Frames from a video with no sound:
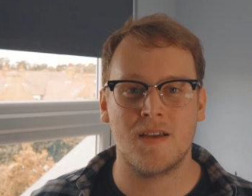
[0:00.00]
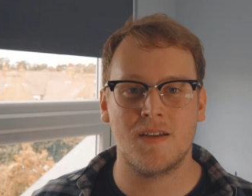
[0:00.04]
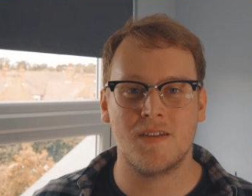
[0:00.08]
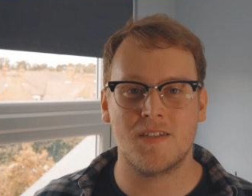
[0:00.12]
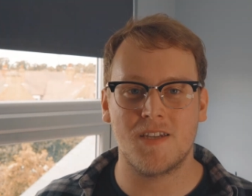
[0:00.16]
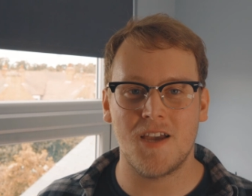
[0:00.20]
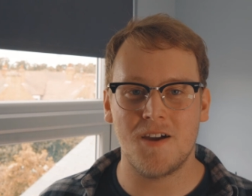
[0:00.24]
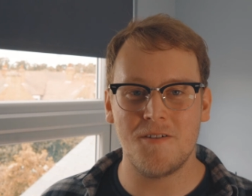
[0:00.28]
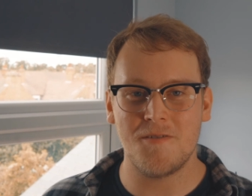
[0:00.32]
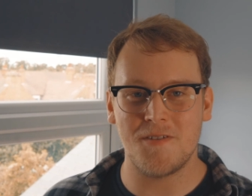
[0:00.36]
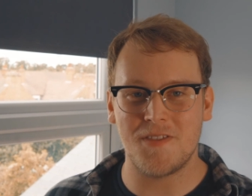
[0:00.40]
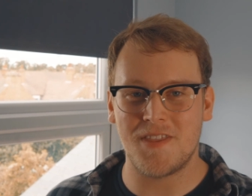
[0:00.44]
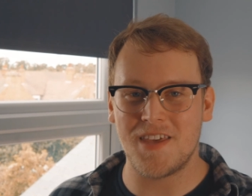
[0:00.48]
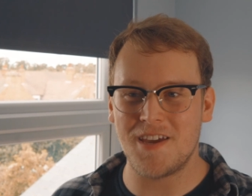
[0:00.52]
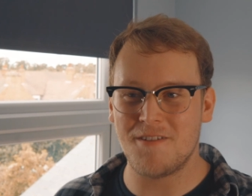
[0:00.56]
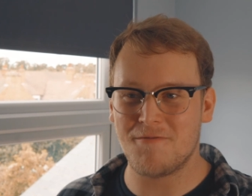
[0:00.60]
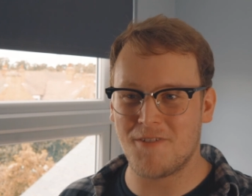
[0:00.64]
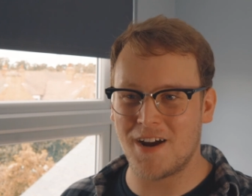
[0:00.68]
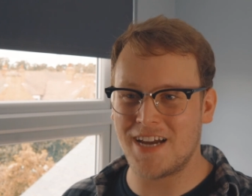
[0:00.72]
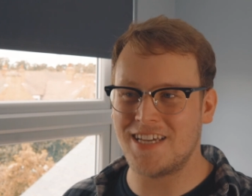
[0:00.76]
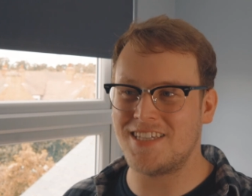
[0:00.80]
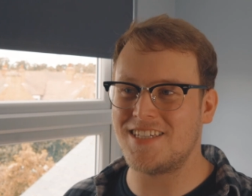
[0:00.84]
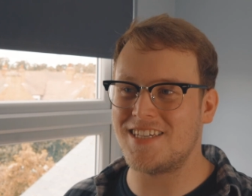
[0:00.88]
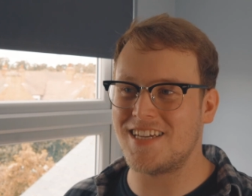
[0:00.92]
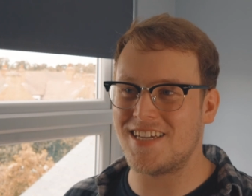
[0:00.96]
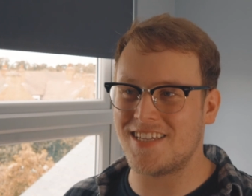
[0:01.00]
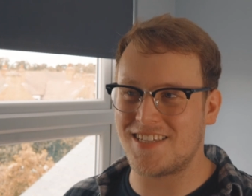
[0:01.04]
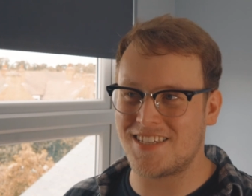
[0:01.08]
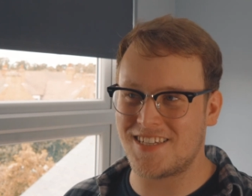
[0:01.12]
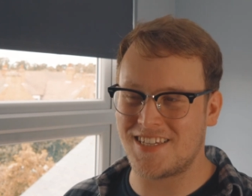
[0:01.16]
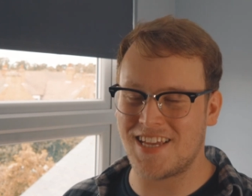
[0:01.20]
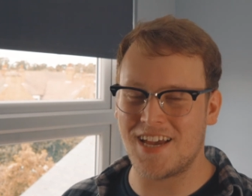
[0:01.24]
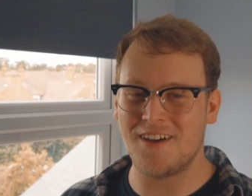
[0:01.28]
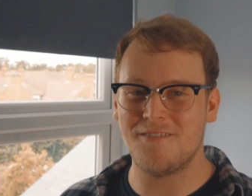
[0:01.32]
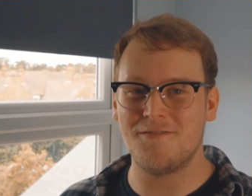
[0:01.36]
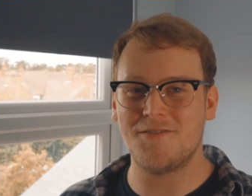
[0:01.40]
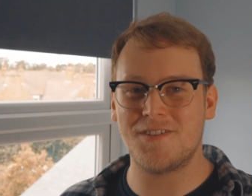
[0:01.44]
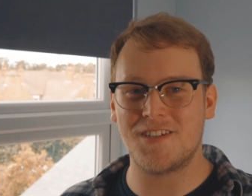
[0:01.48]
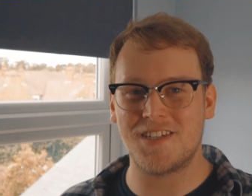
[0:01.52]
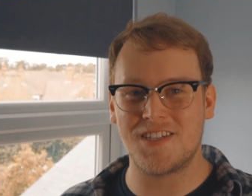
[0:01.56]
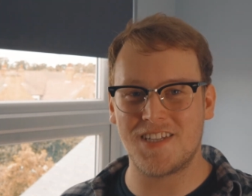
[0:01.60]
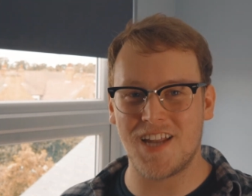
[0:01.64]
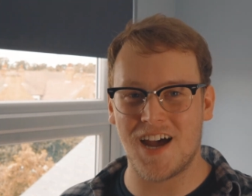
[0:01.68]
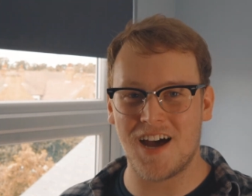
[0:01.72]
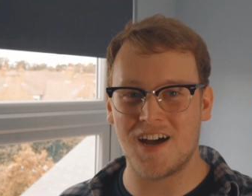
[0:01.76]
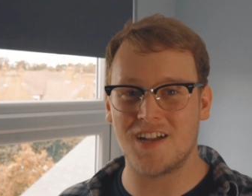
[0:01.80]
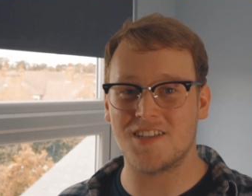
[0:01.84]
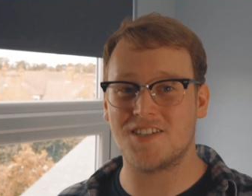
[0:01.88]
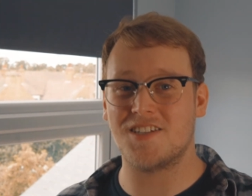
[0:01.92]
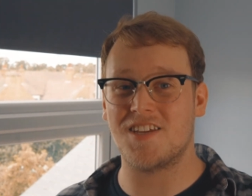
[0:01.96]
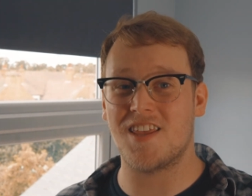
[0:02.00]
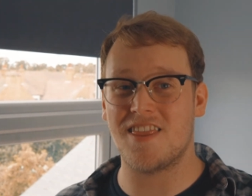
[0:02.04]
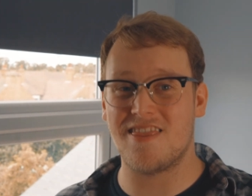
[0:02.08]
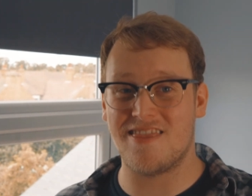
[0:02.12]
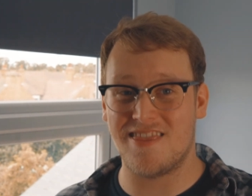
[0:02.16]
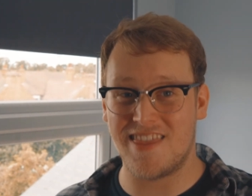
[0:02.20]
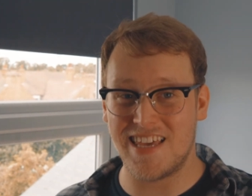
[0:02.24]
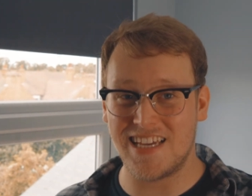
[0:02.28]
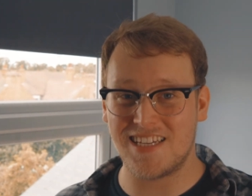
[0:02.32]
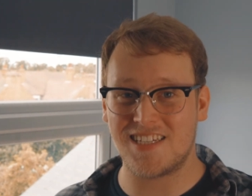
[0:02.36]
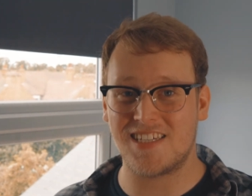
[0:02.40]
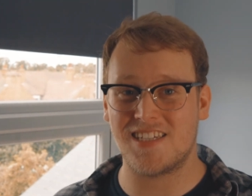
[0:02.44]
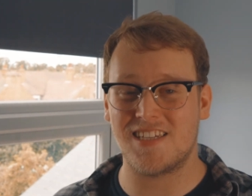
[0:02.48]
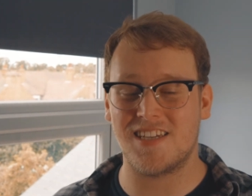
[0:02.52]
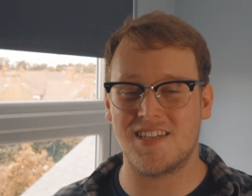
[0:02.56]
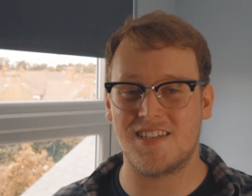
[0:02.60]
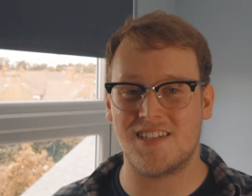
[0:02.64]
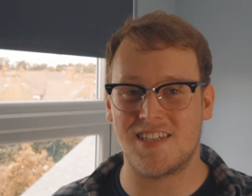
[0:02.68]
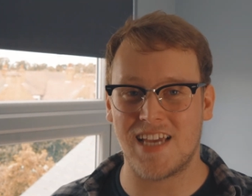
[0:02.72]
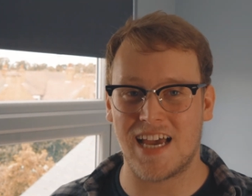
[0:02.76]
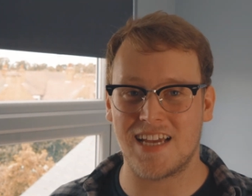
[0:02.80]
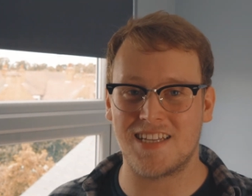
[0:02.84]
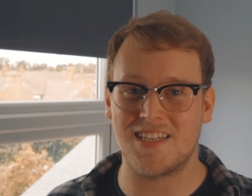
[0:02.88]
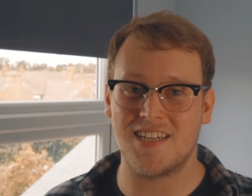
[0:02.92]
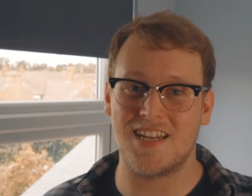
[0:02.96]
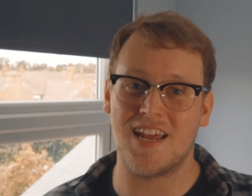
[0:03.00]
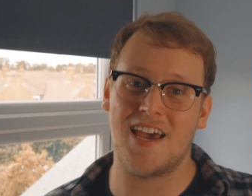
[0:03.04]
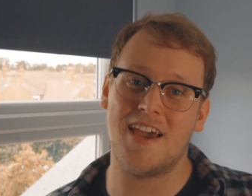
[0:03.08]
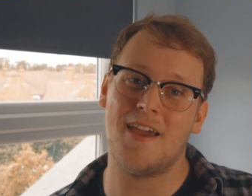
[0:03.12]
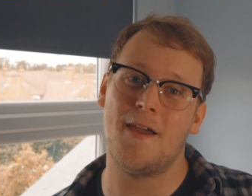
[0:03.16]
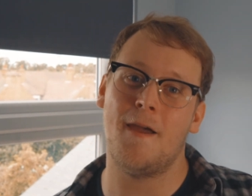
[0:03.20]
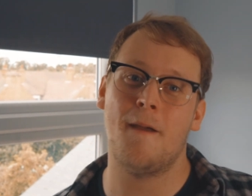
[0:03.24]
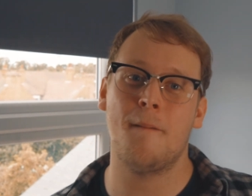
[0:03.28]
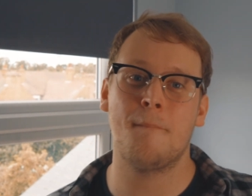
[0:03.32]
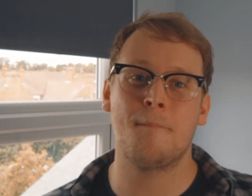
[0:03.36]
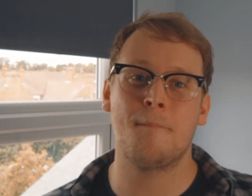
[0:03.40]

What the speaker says: So the race itself starts this Saturday.